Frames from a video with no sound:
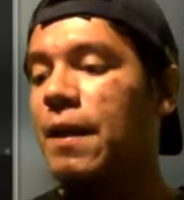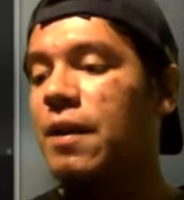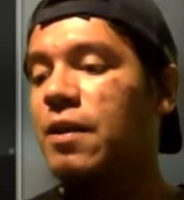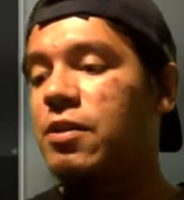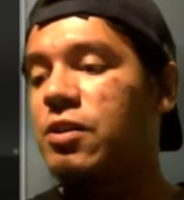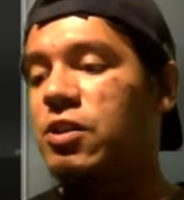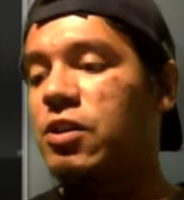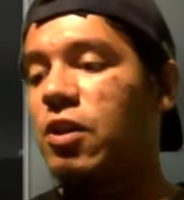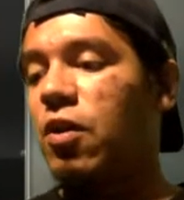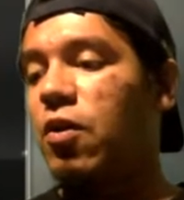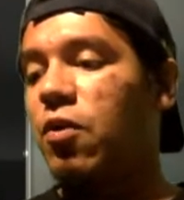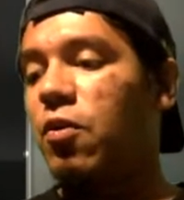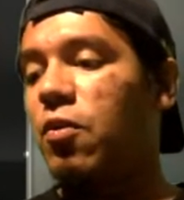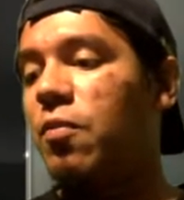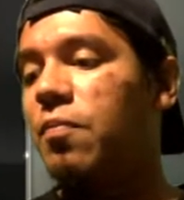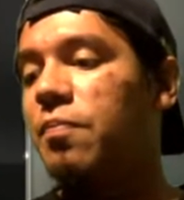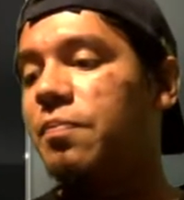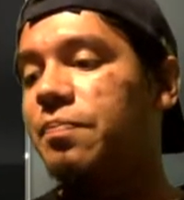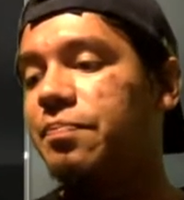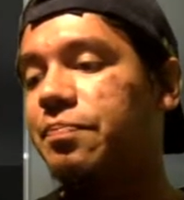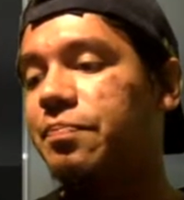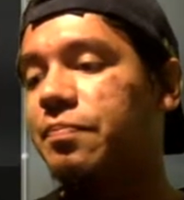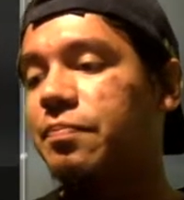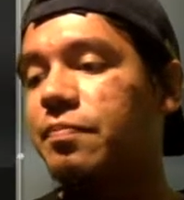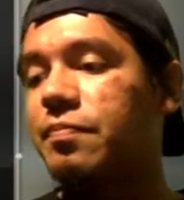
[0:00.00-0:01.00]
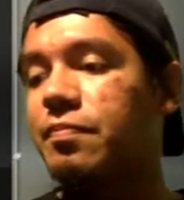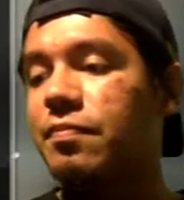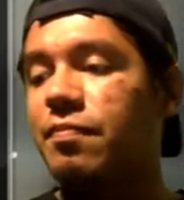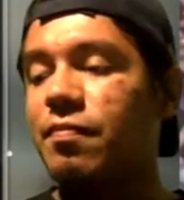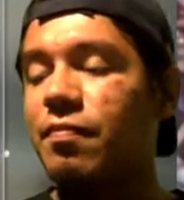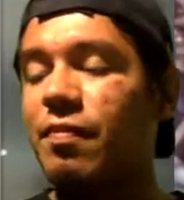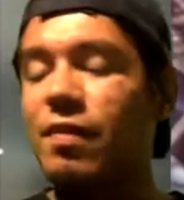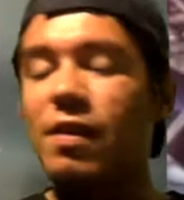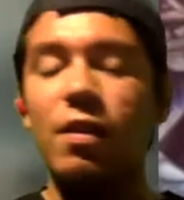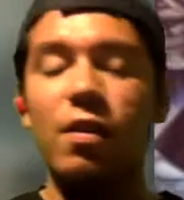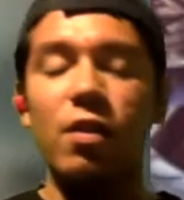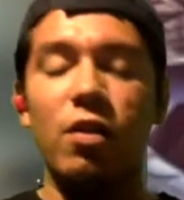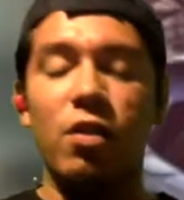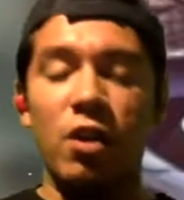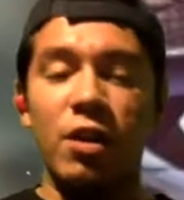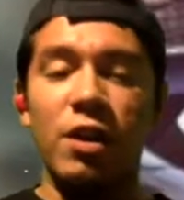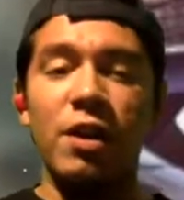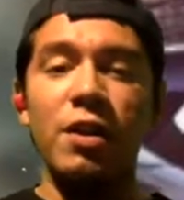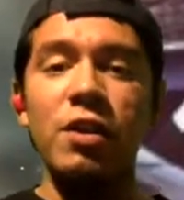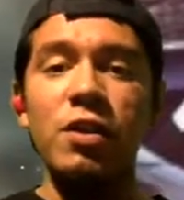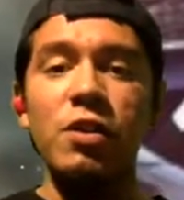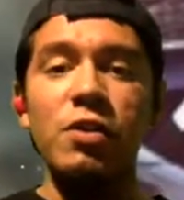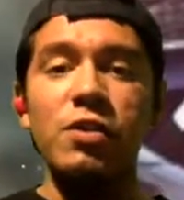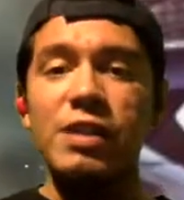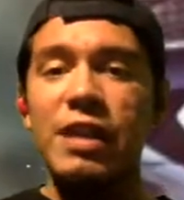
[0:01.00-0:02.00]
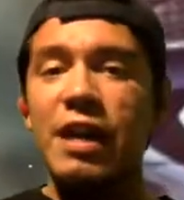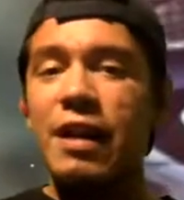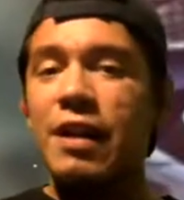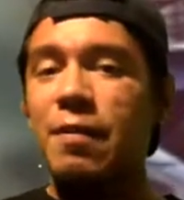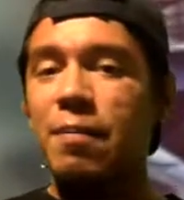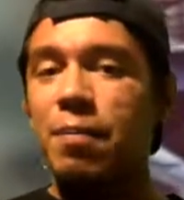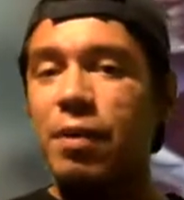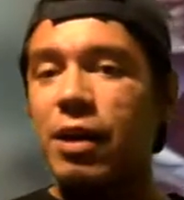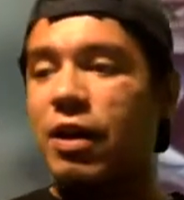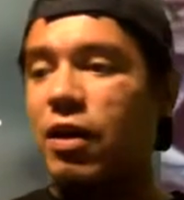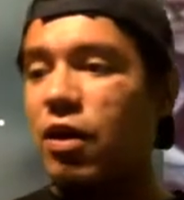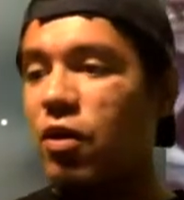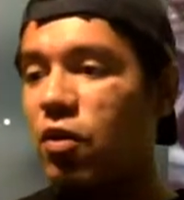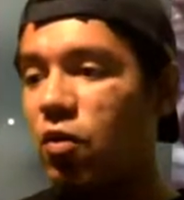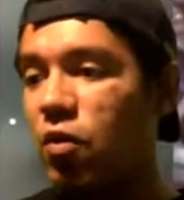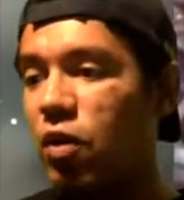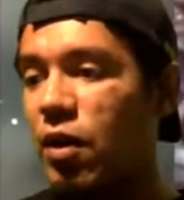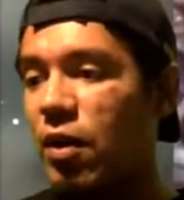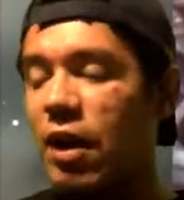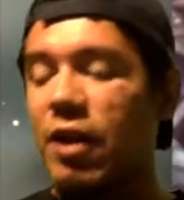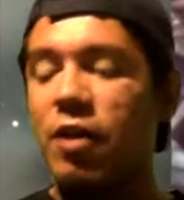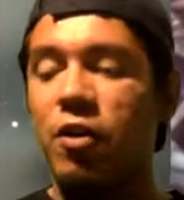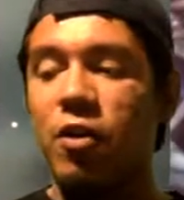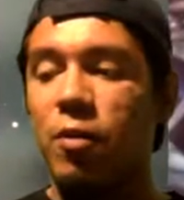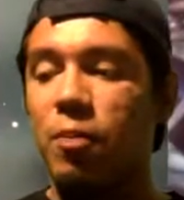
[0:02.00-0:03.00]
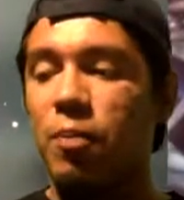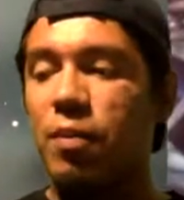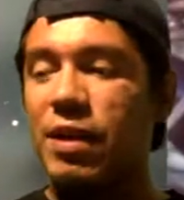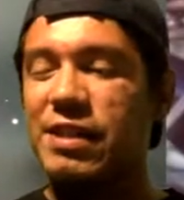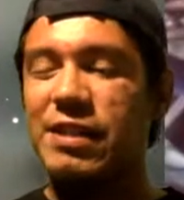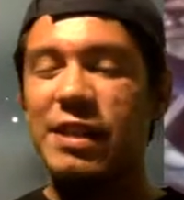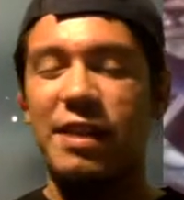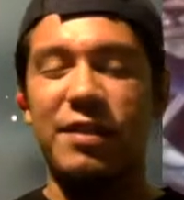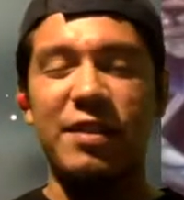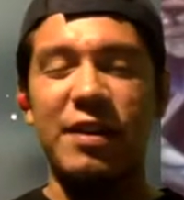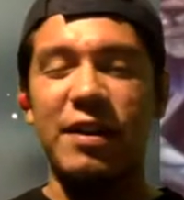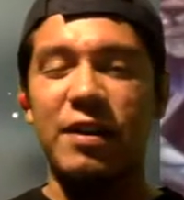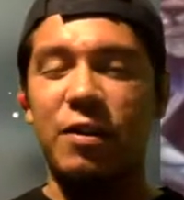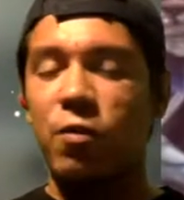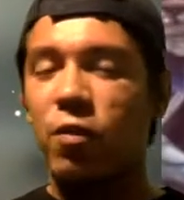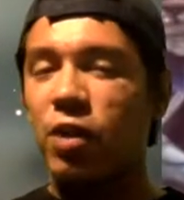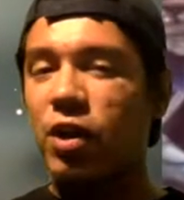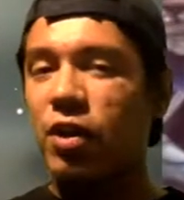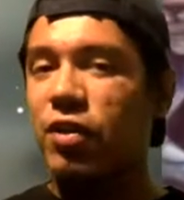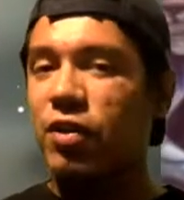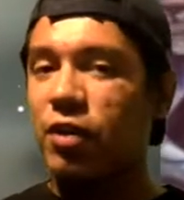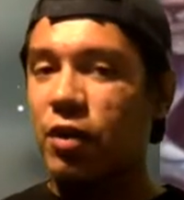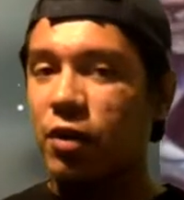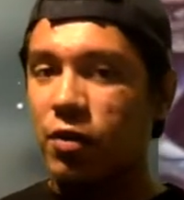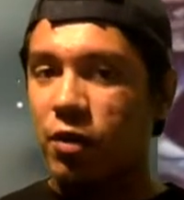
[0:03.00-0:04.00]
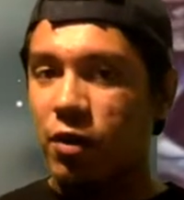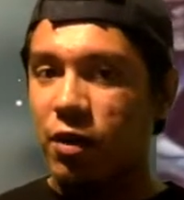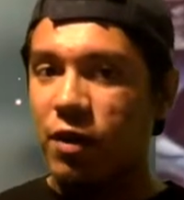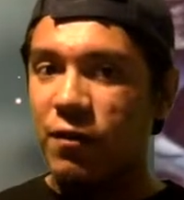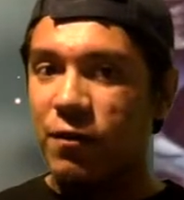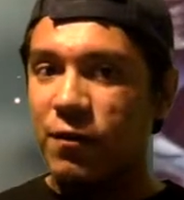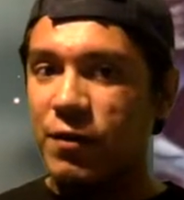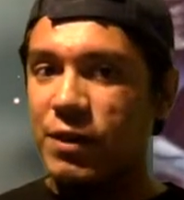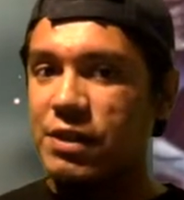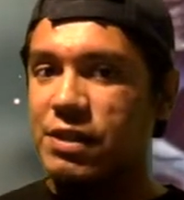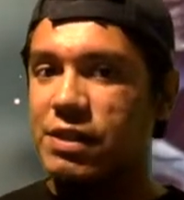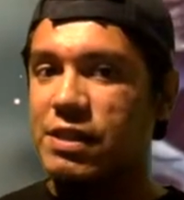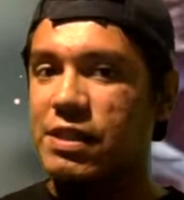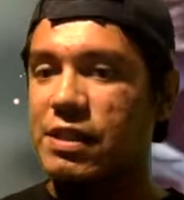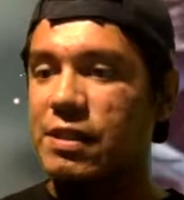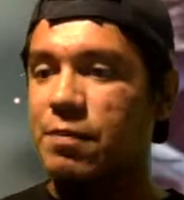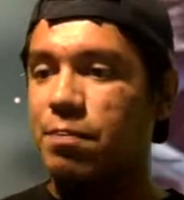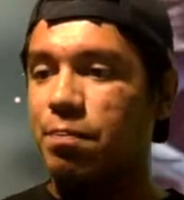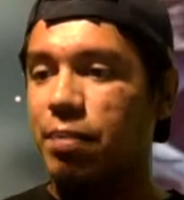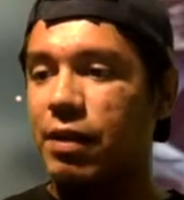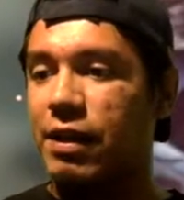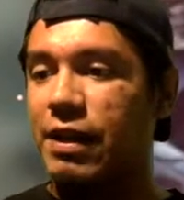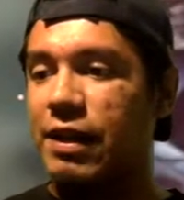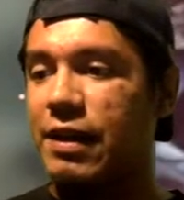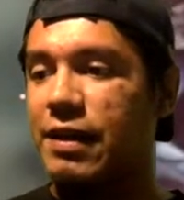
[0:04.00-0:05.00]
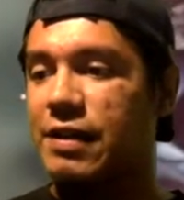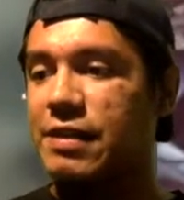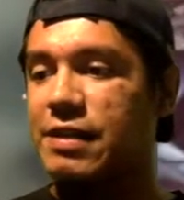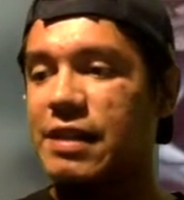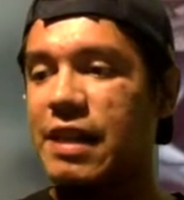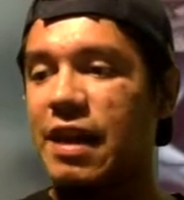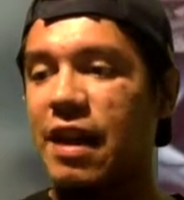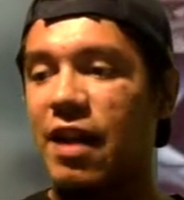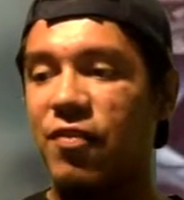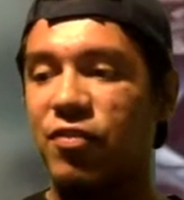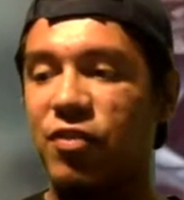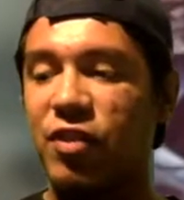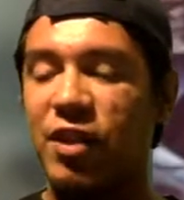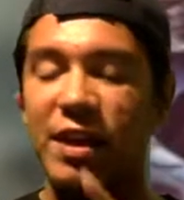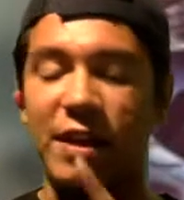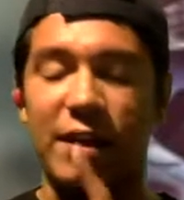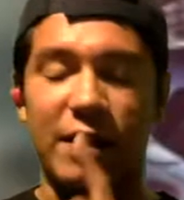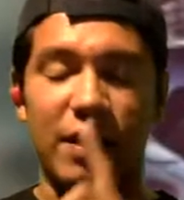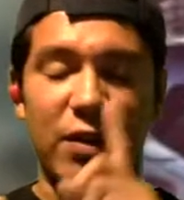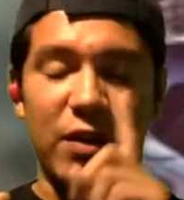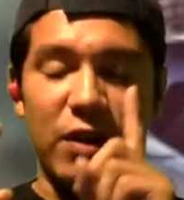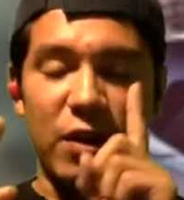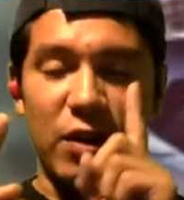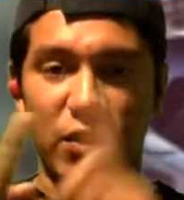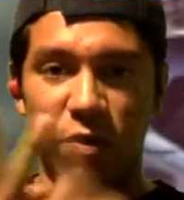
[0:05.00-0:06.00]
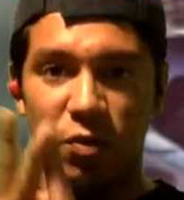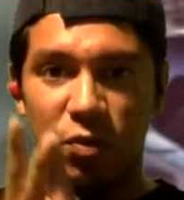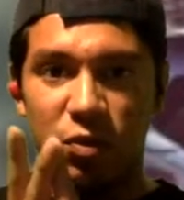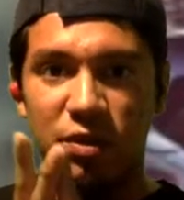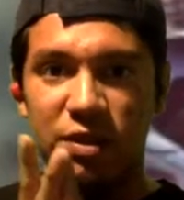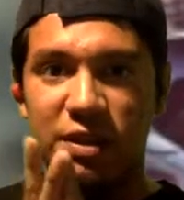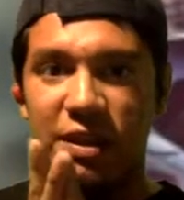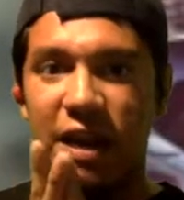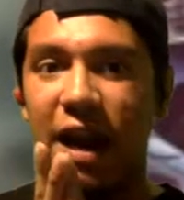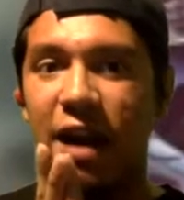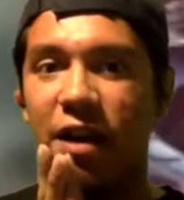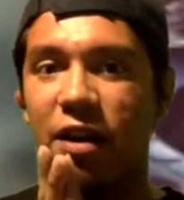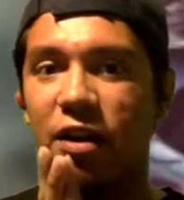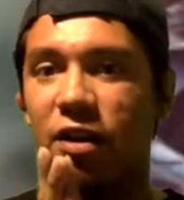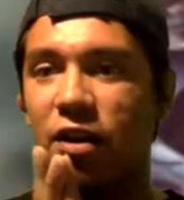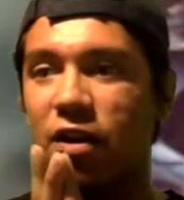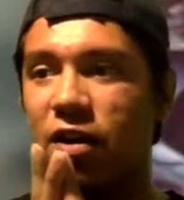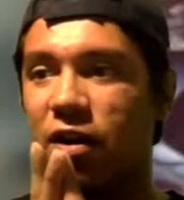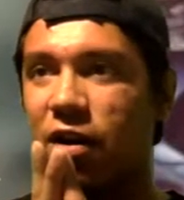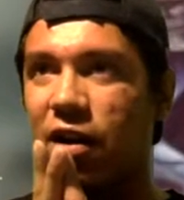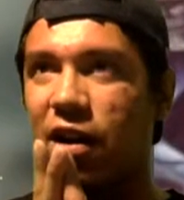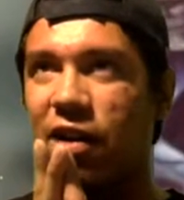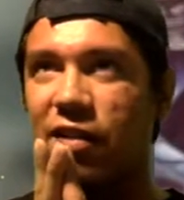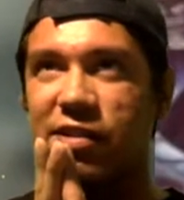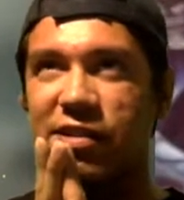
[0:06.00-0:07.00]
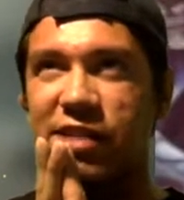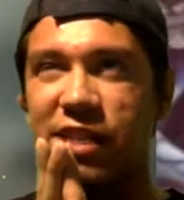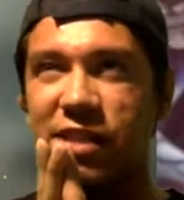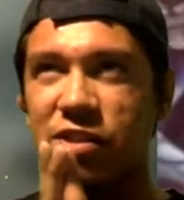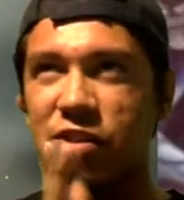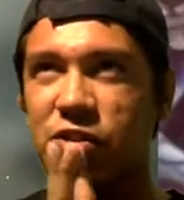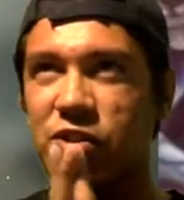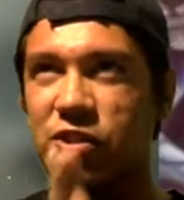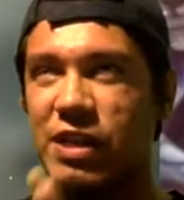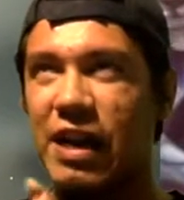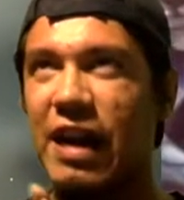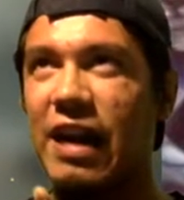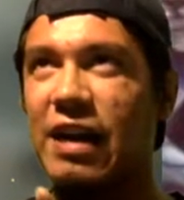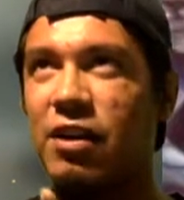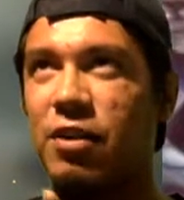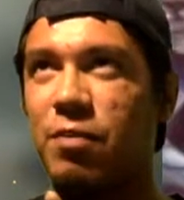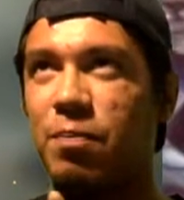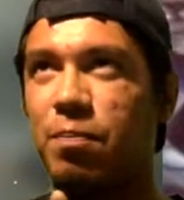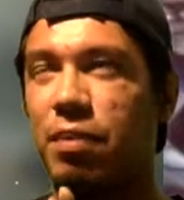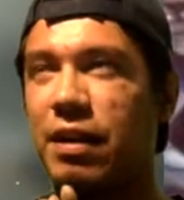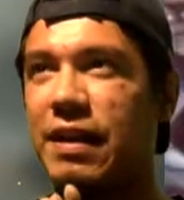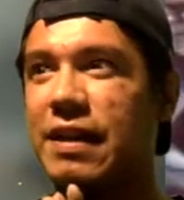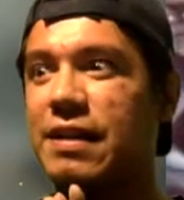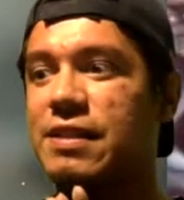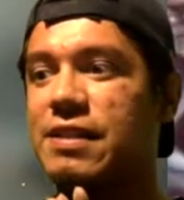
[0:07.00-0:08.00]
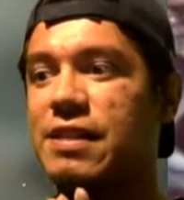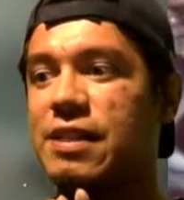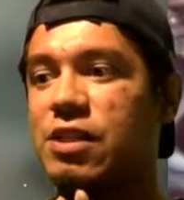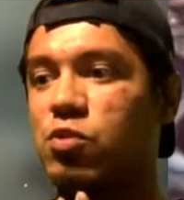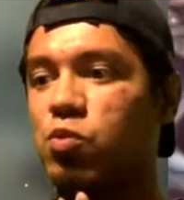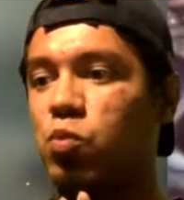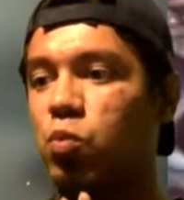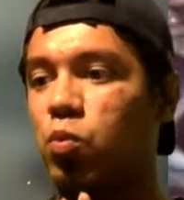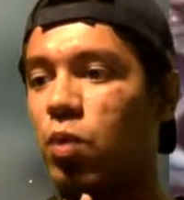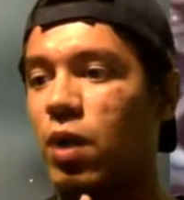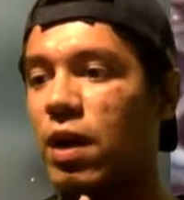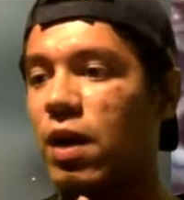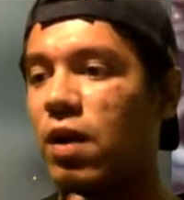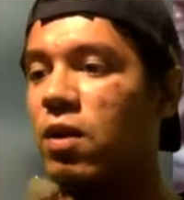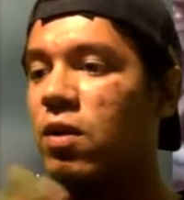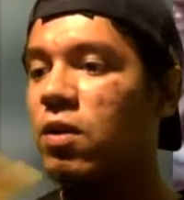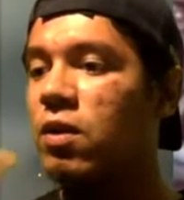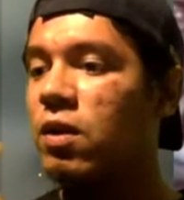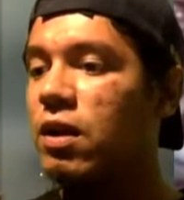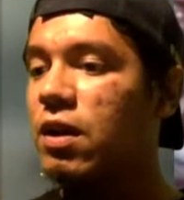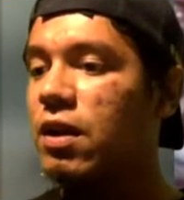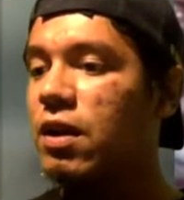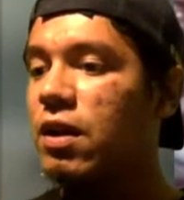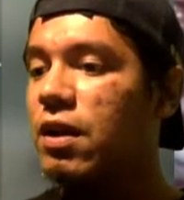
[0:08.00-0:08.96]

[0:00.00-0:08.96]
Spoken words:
So you can use anybody in her place. I think one of the Griffins bleeds, and I think Scissor Tyler bleeds as well.